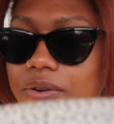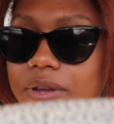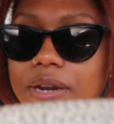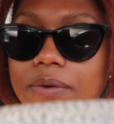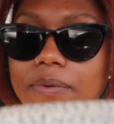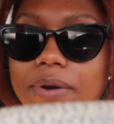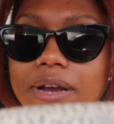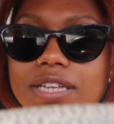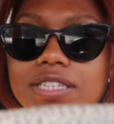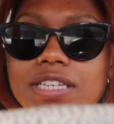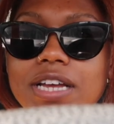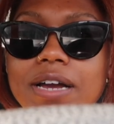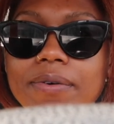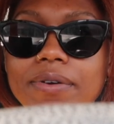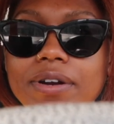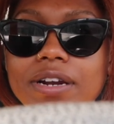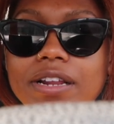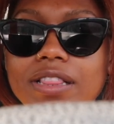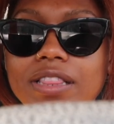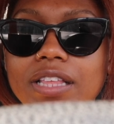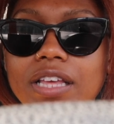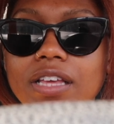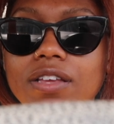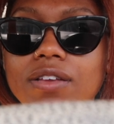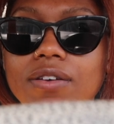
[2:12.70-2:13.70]
anyways, I
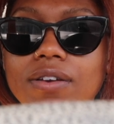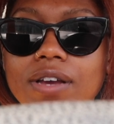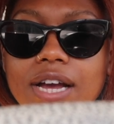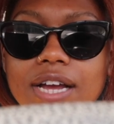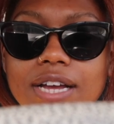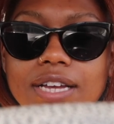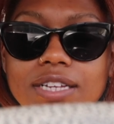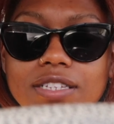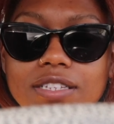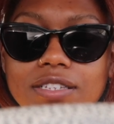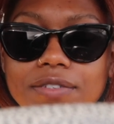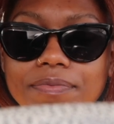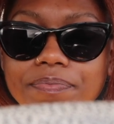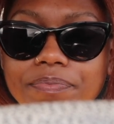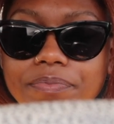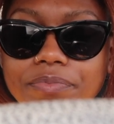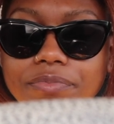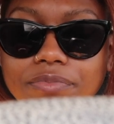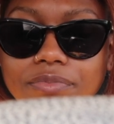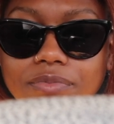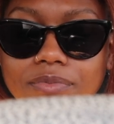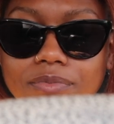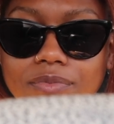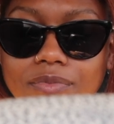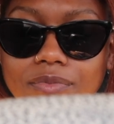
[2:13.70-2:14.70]
wanna thank you guys.
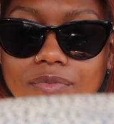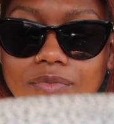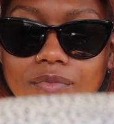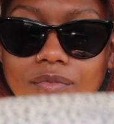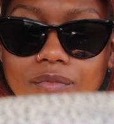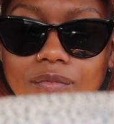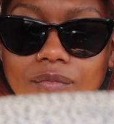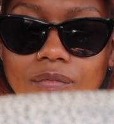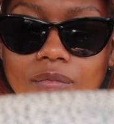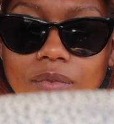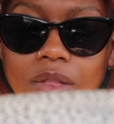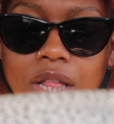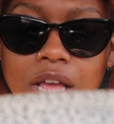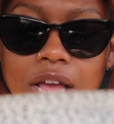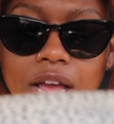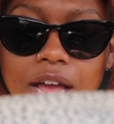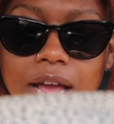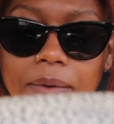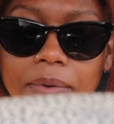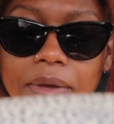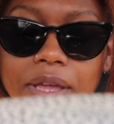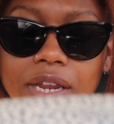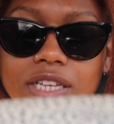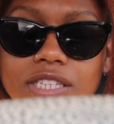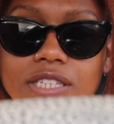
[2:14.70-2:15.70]

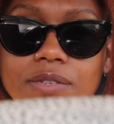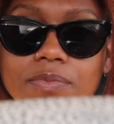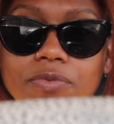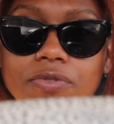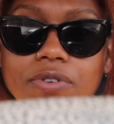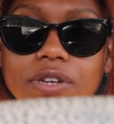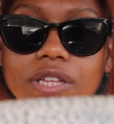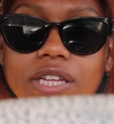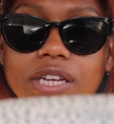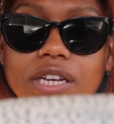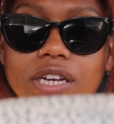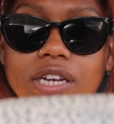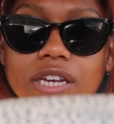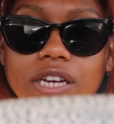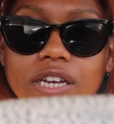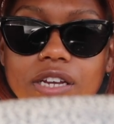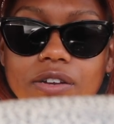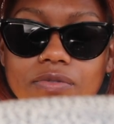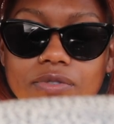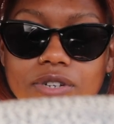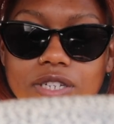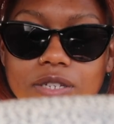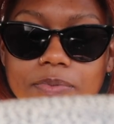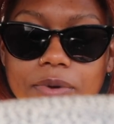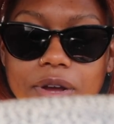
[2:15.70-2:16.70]
I'm getting some really good
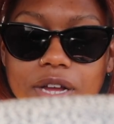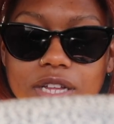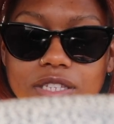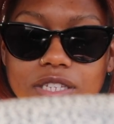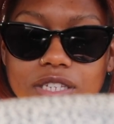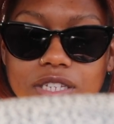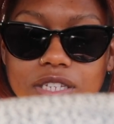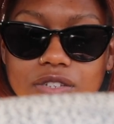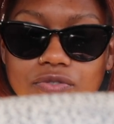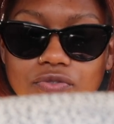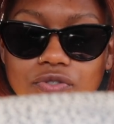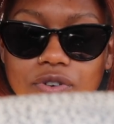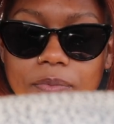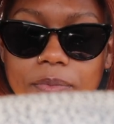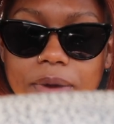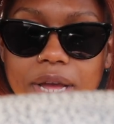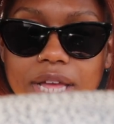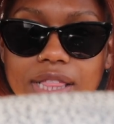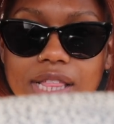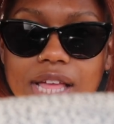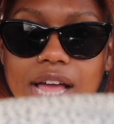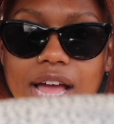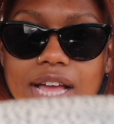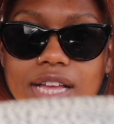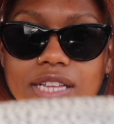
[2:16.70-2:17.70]
responses from my
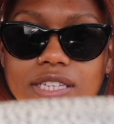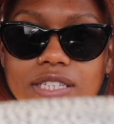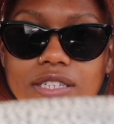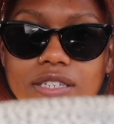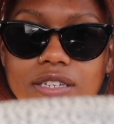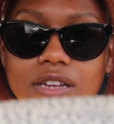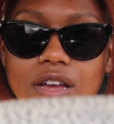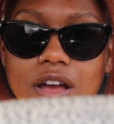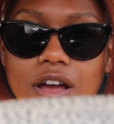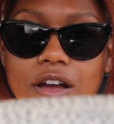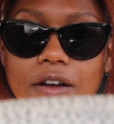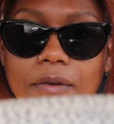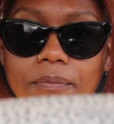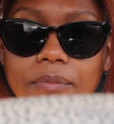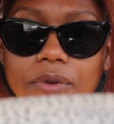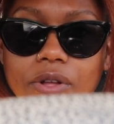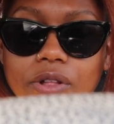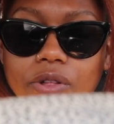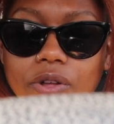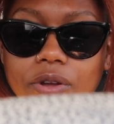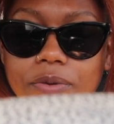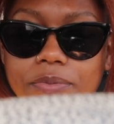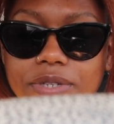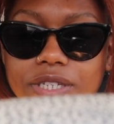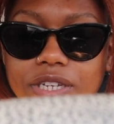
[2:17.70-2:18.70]
last
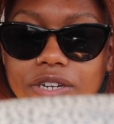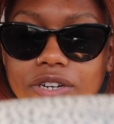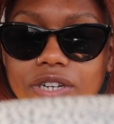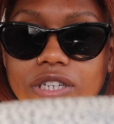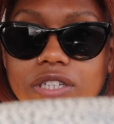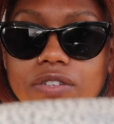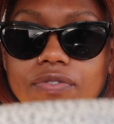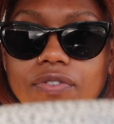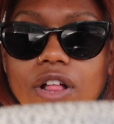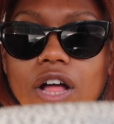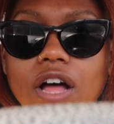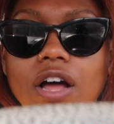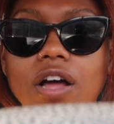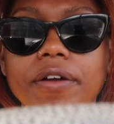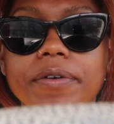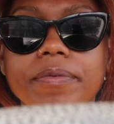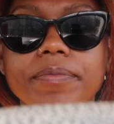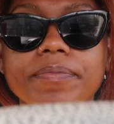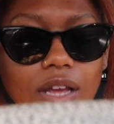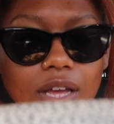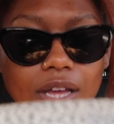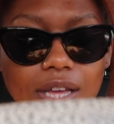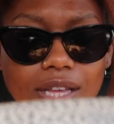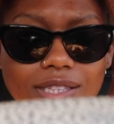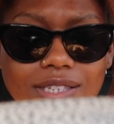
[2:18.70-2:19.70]
glow up series vlog.
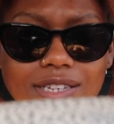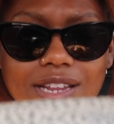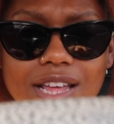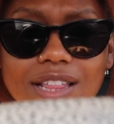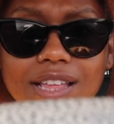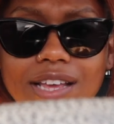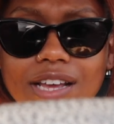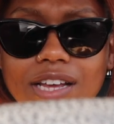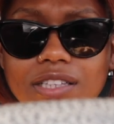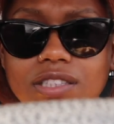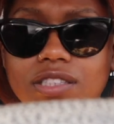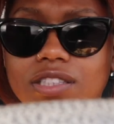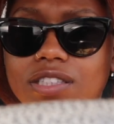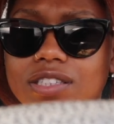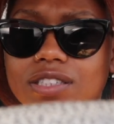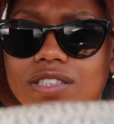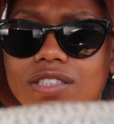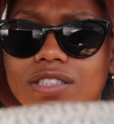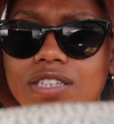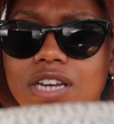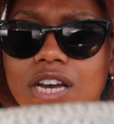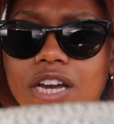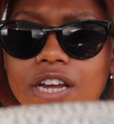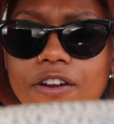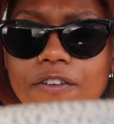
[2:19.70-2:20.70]
It's not like a
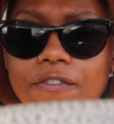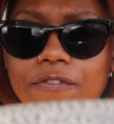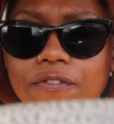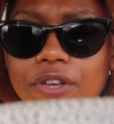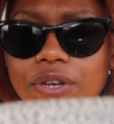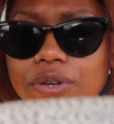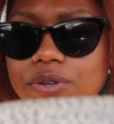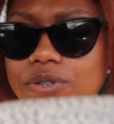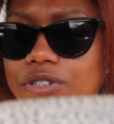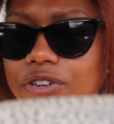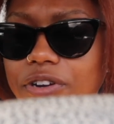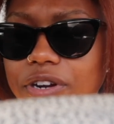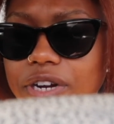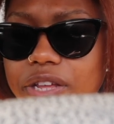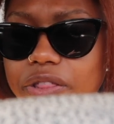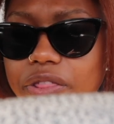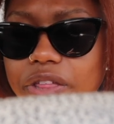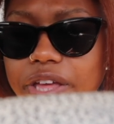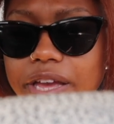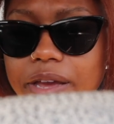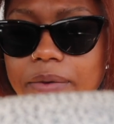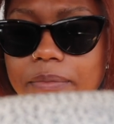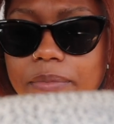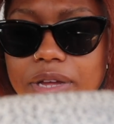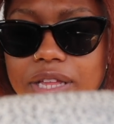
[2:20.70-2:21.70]
ton of views or
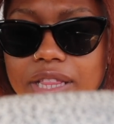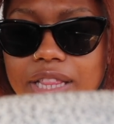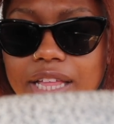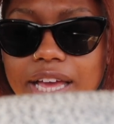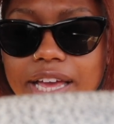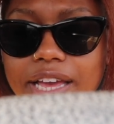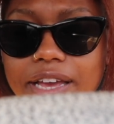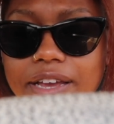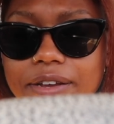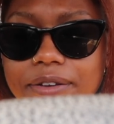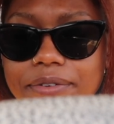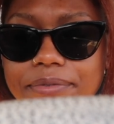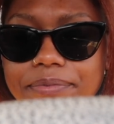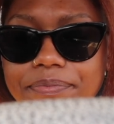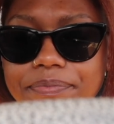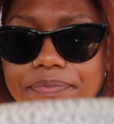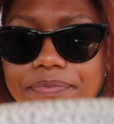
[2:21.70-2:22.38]
anything, but like